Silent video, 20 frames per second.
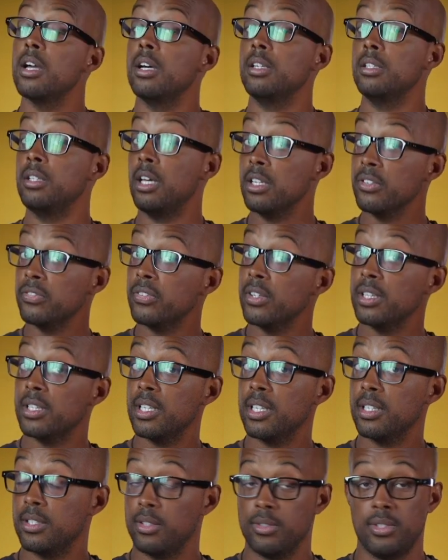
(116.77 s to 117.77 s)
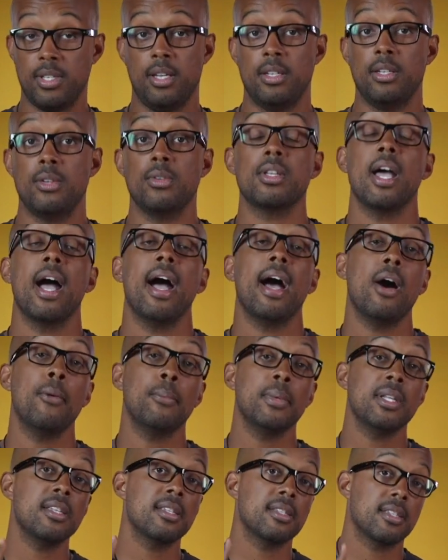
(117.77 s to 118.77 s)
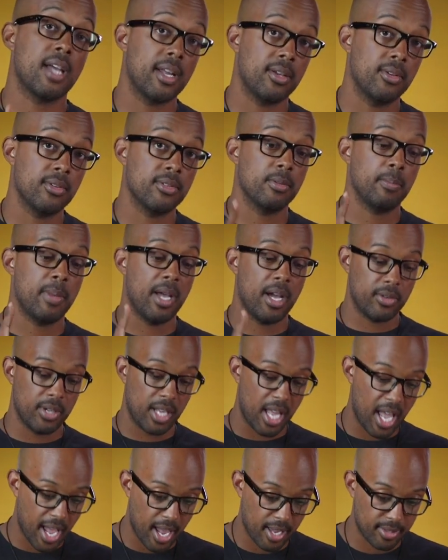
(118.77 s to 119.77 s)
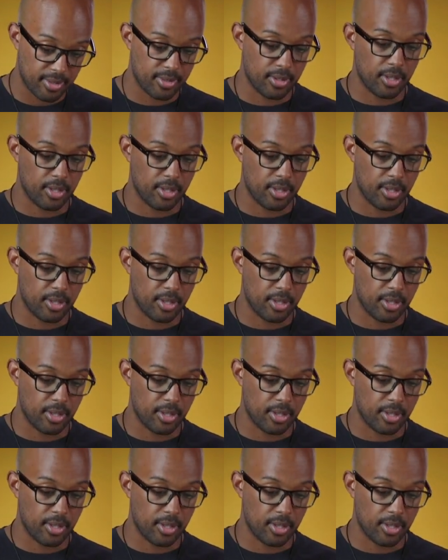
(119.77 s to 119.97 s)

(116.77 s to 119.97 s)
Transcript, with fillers: Another fun thing that'll tell you is how many cycles the battery has.